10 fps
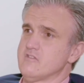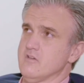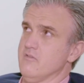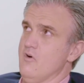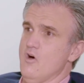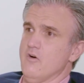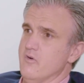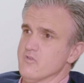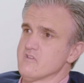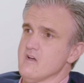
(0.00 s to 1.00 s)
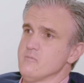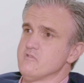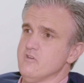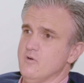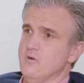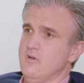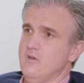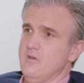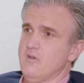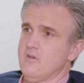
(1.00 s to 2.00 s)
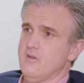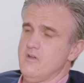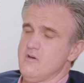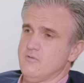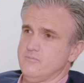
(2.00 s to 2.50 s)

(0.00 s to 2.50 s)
evolve over time too. You know.